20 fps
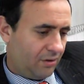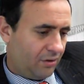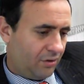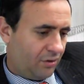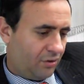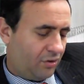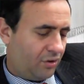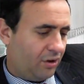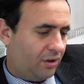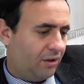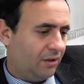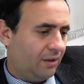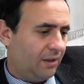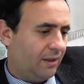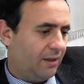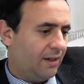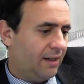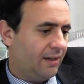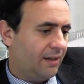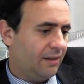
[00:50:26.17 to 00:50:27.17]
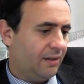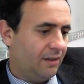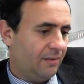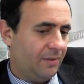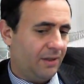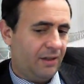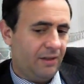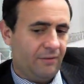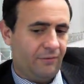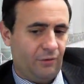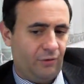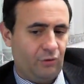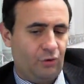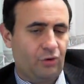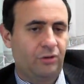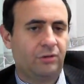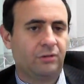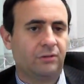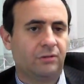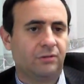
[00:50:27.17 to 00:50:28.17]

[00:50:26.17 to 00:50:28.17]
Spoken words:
certainly not in the immediate future.